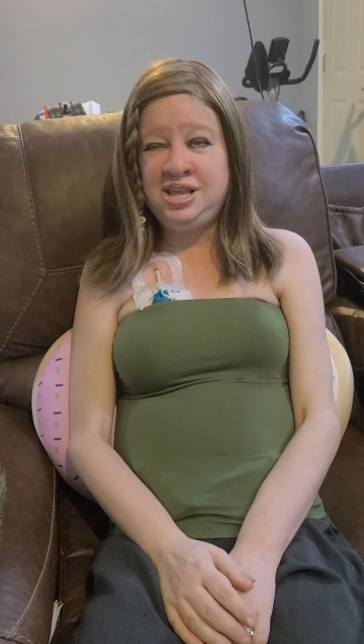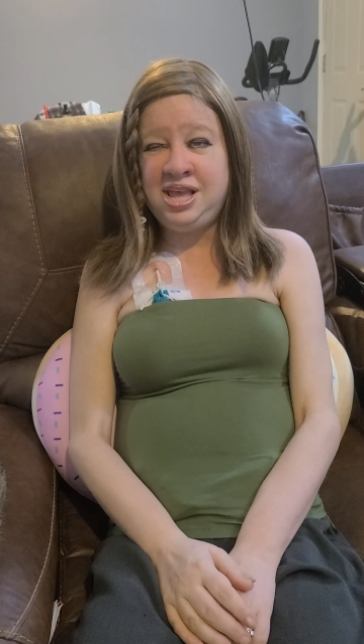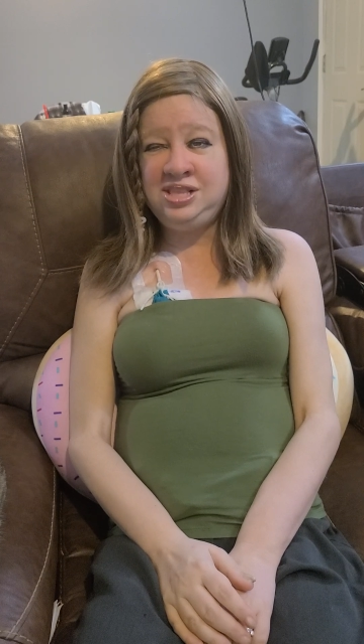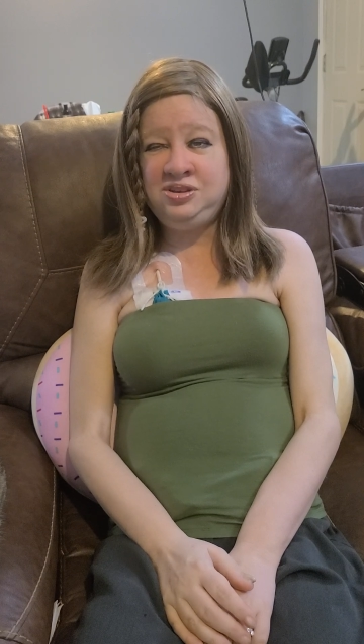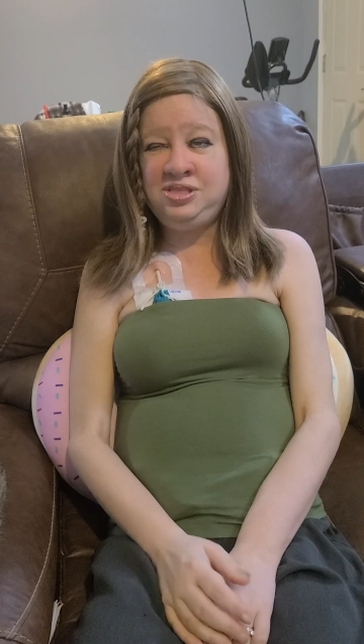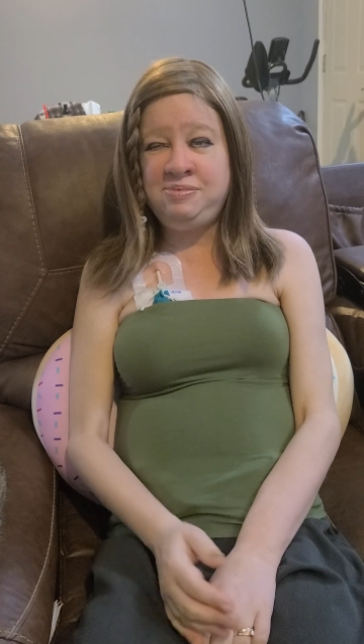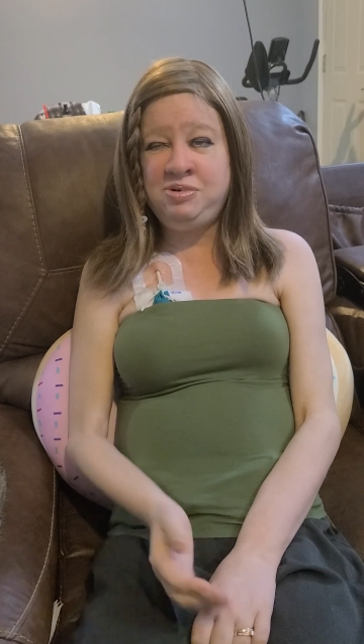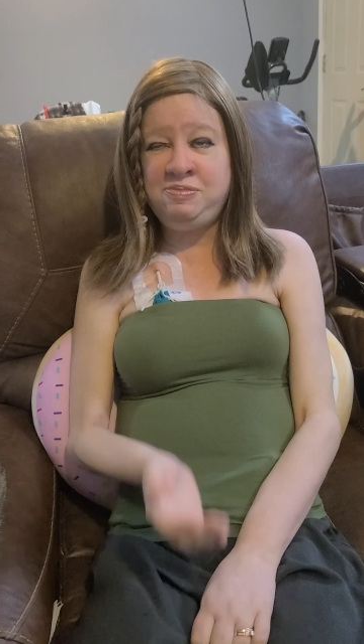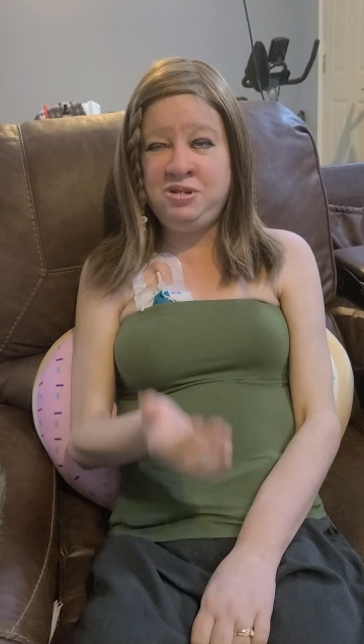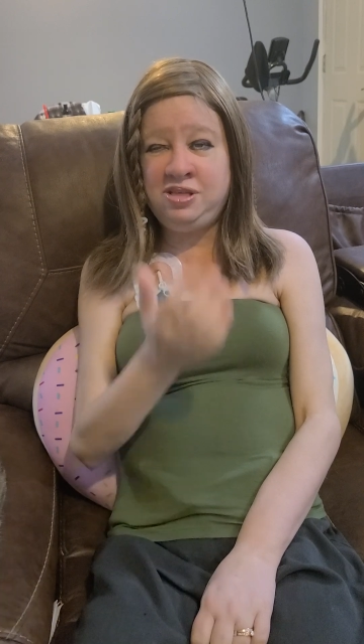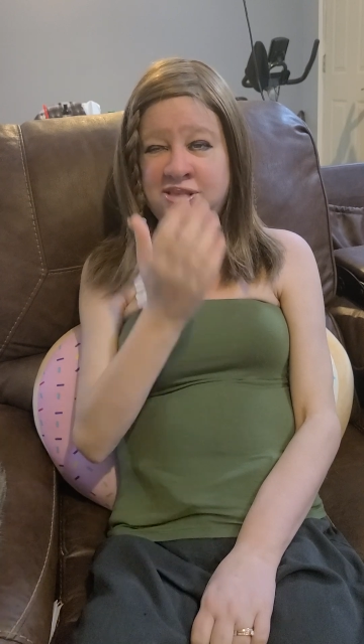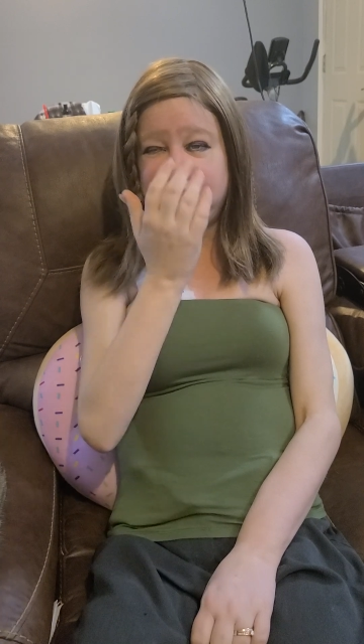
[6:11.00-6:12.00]
And so they put
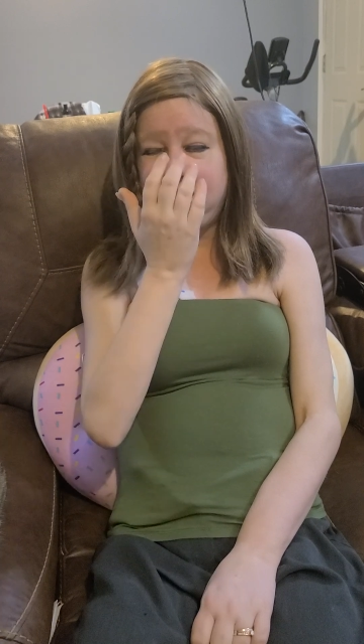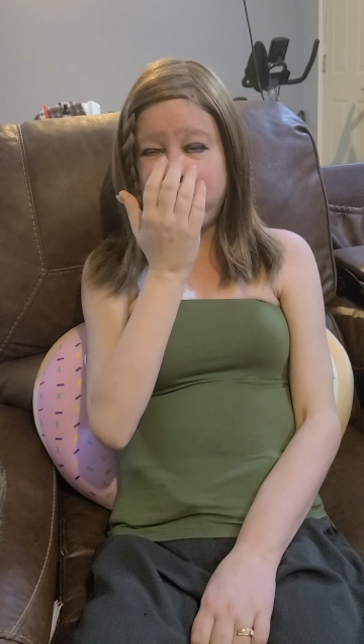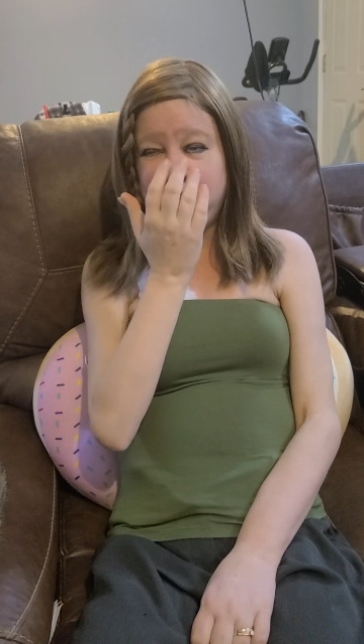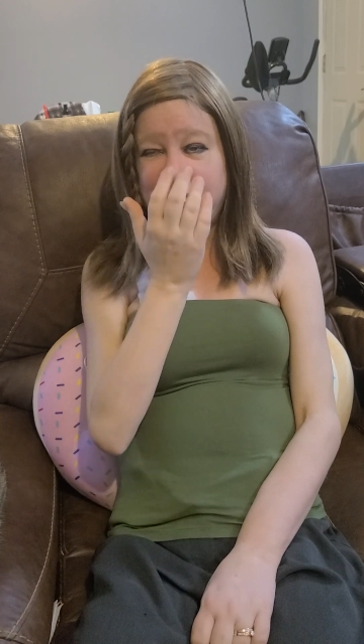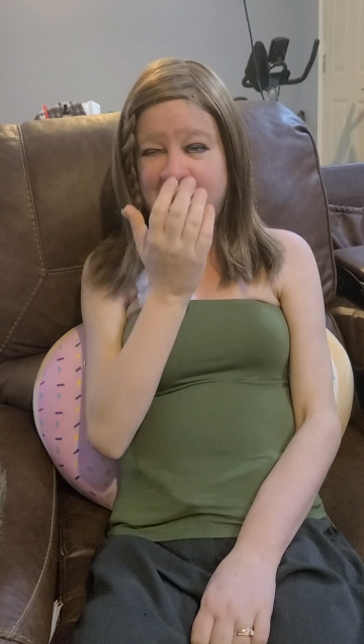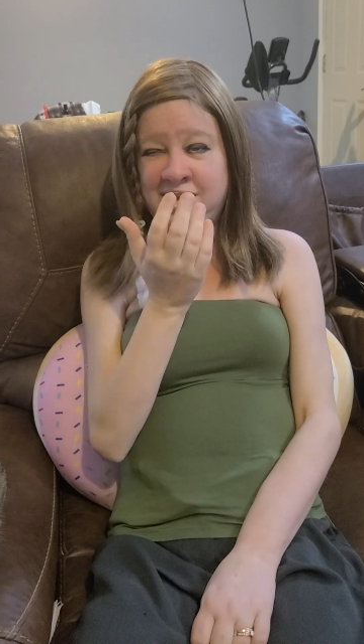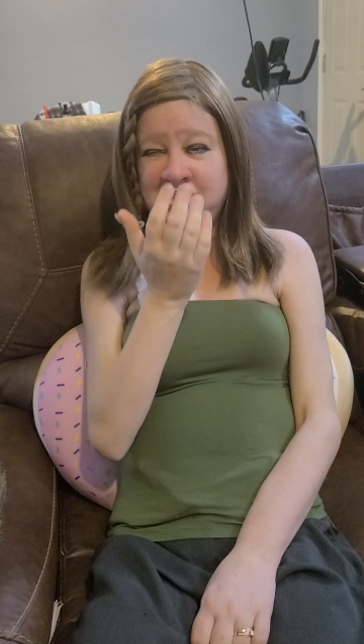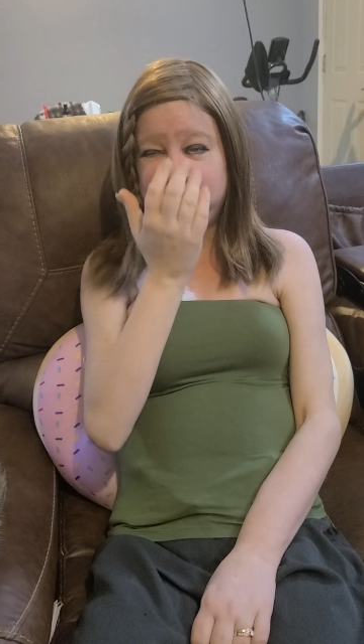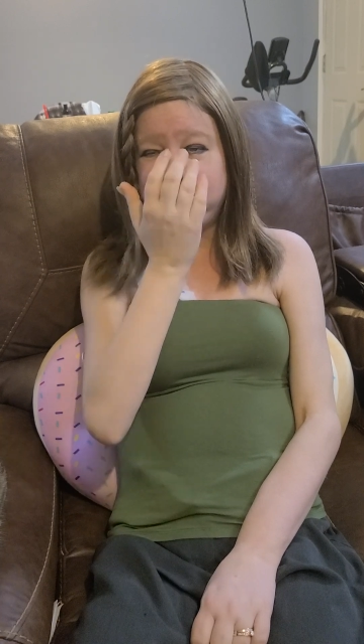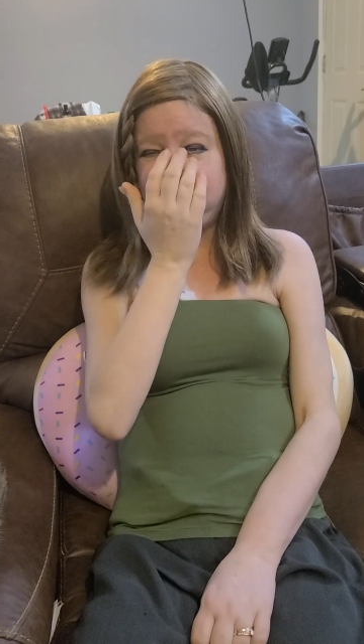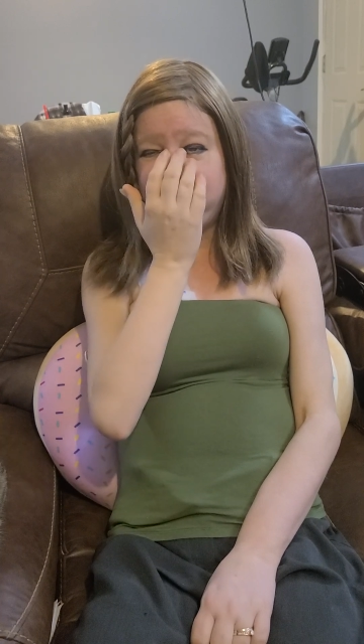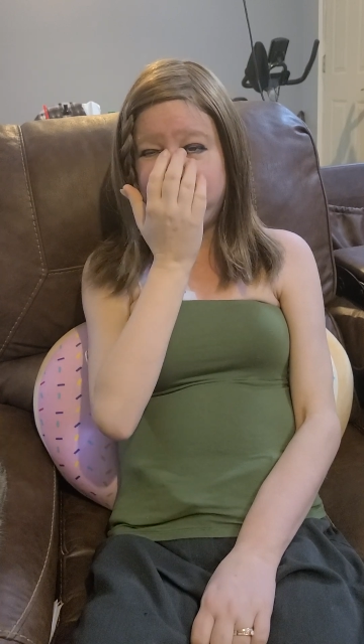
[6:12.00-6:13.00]
me on this other mask. It
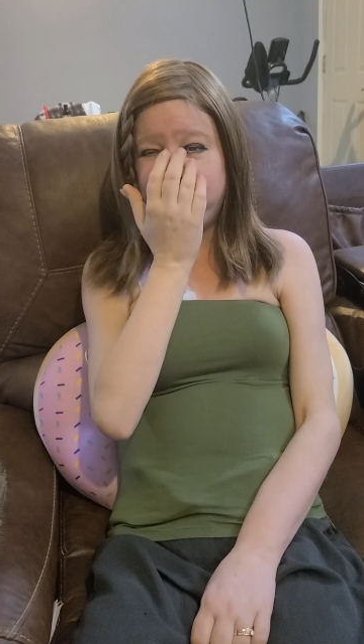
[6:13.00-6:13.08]
was like a